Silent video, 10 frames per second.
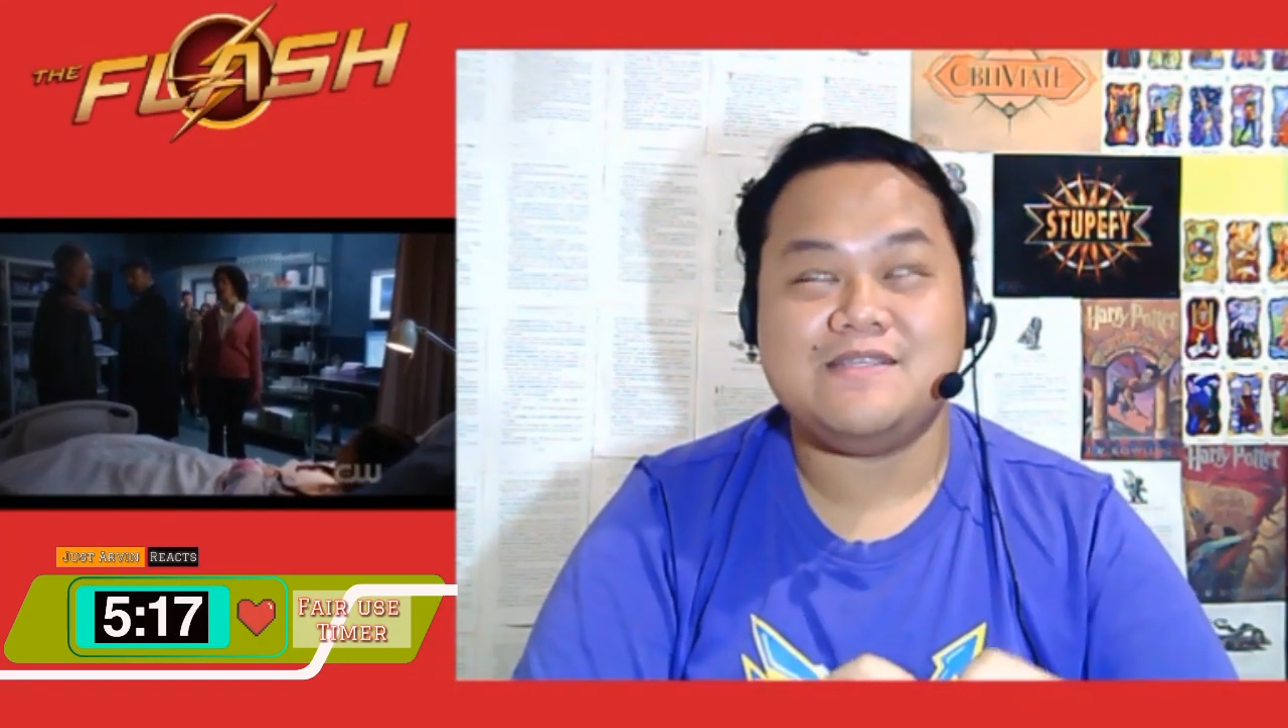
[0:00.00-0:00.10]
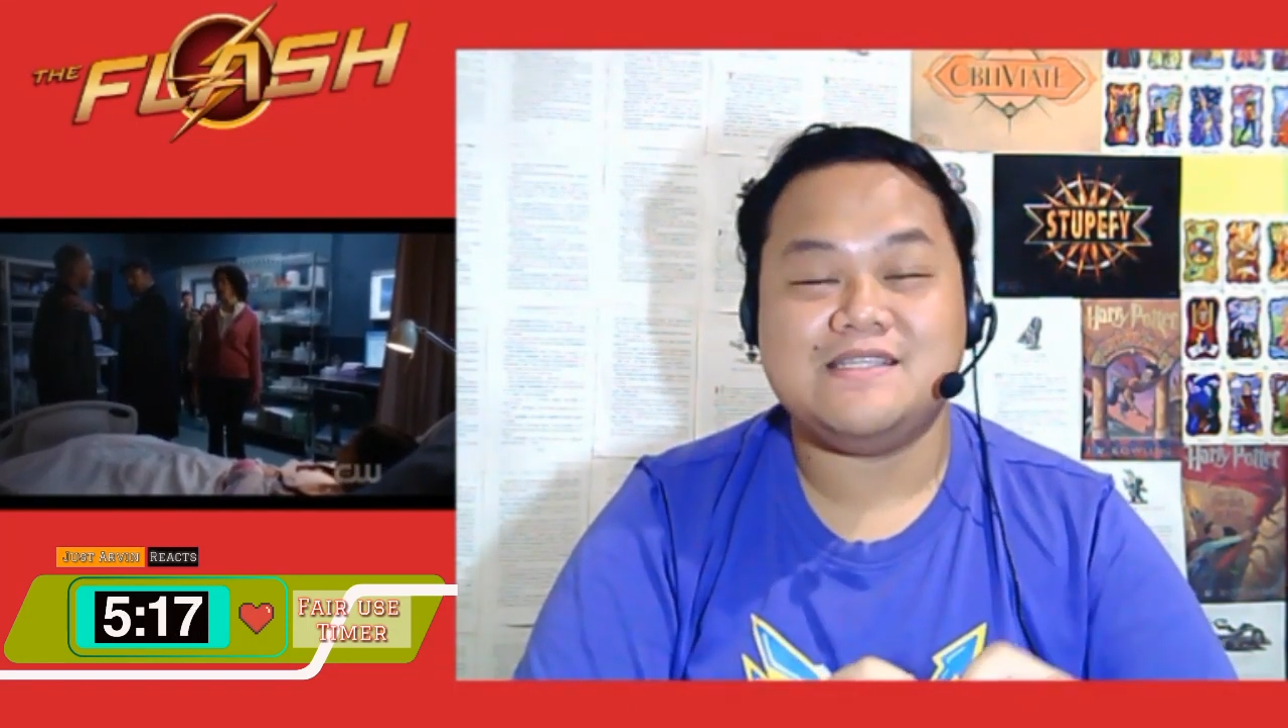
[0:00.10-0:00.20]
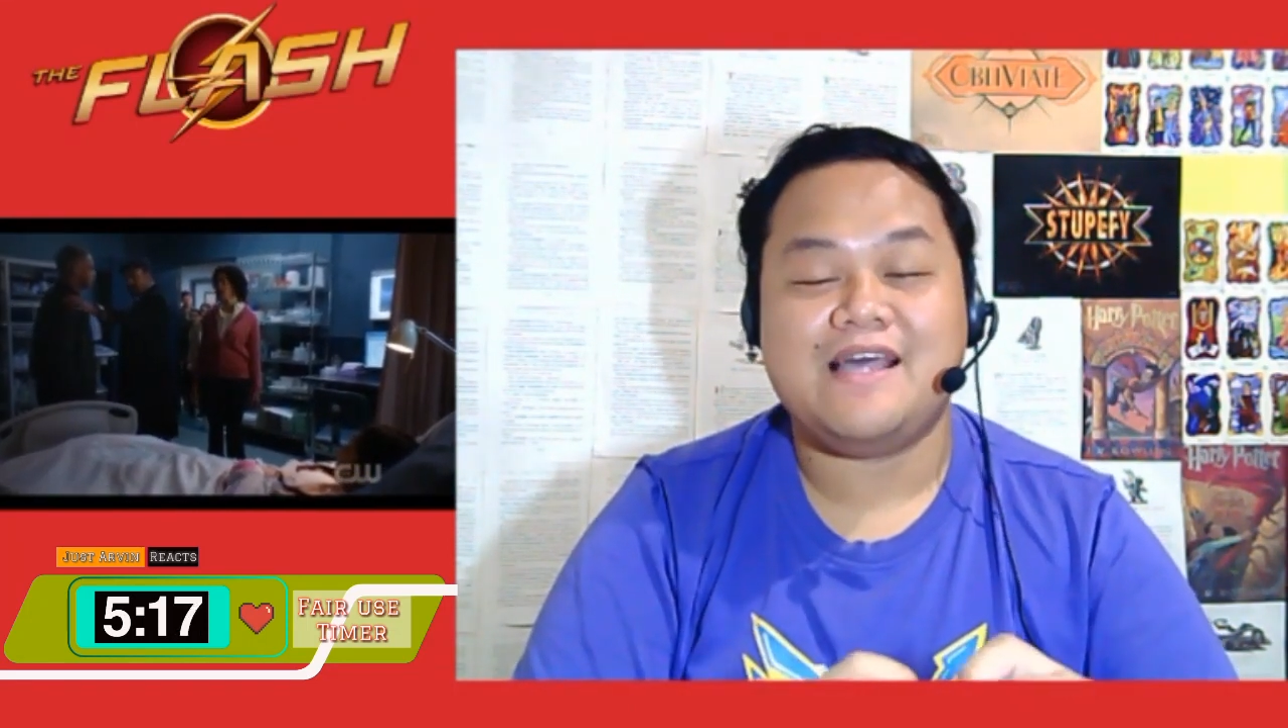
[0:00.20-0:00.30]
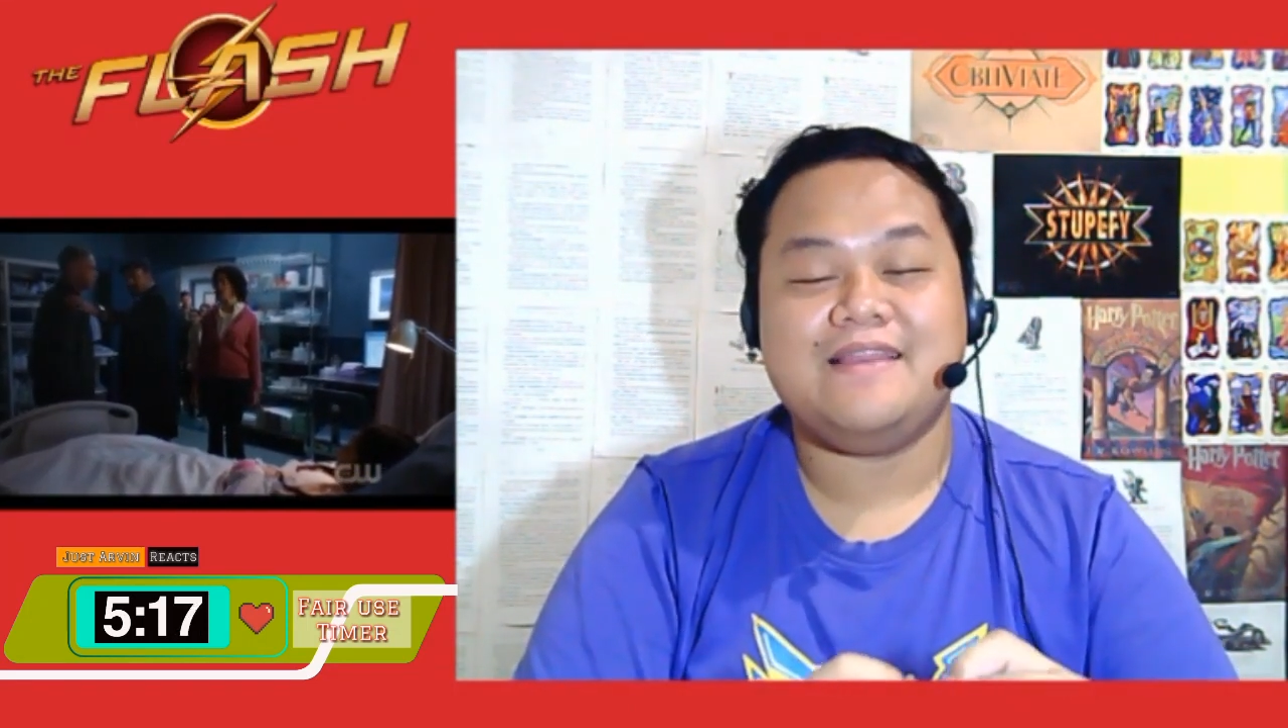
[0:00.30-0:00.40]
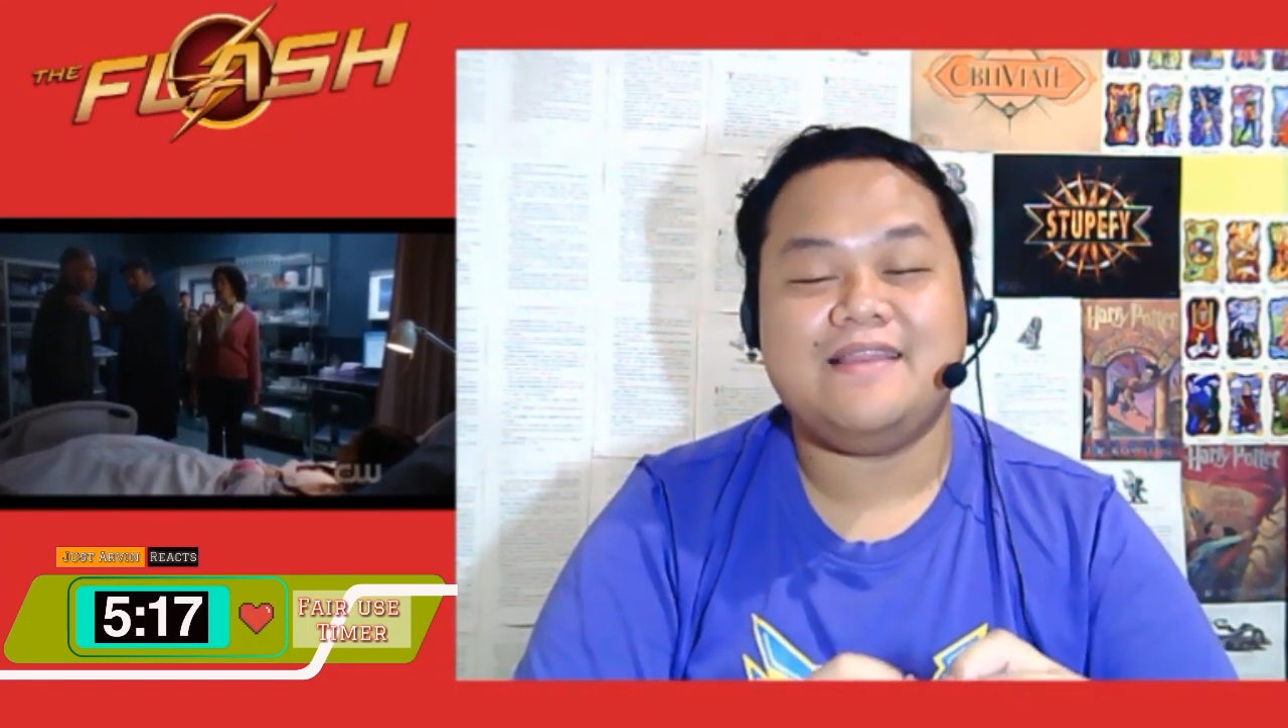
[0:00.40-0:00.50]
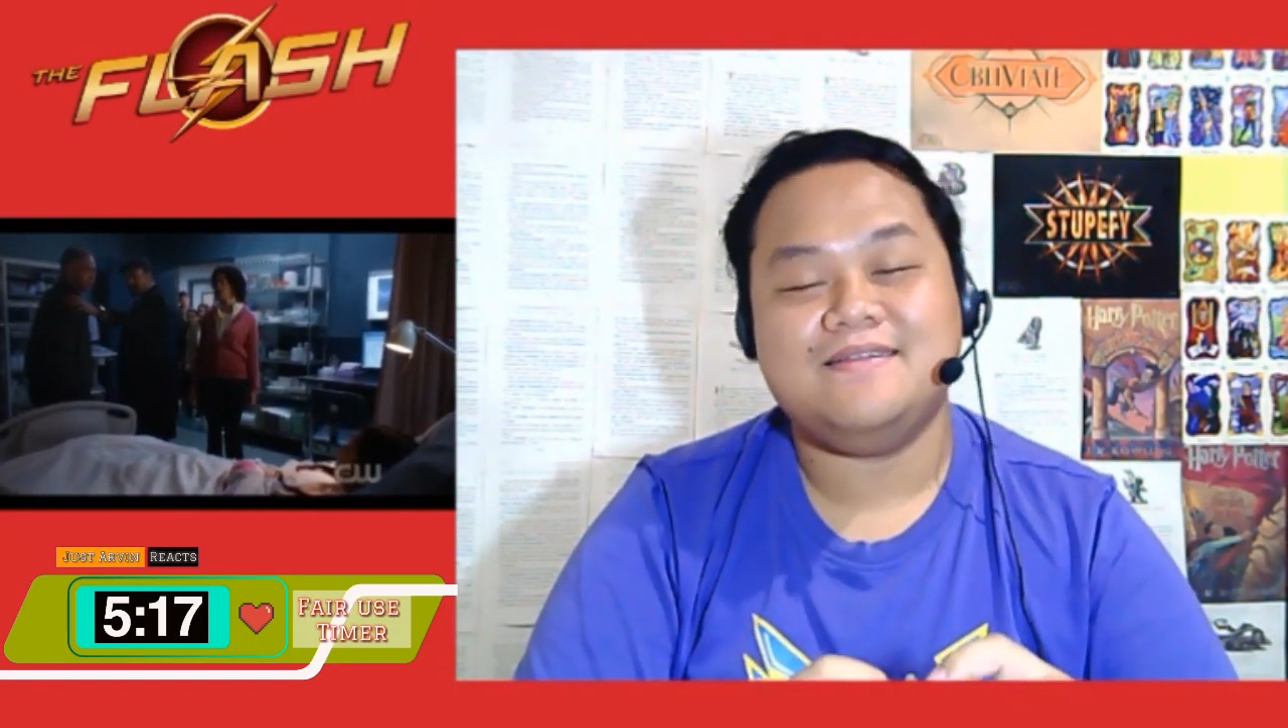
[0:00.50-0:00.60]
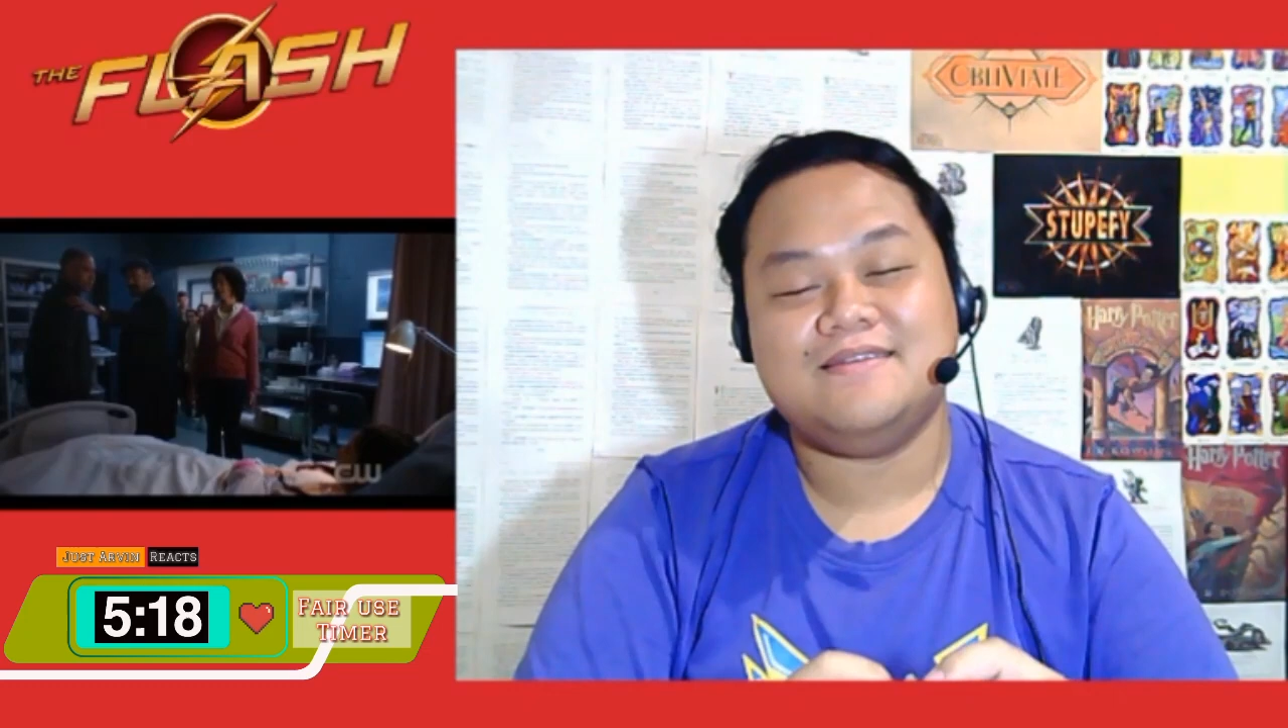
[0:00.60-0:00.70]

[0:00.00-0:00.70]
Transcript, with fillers: a title.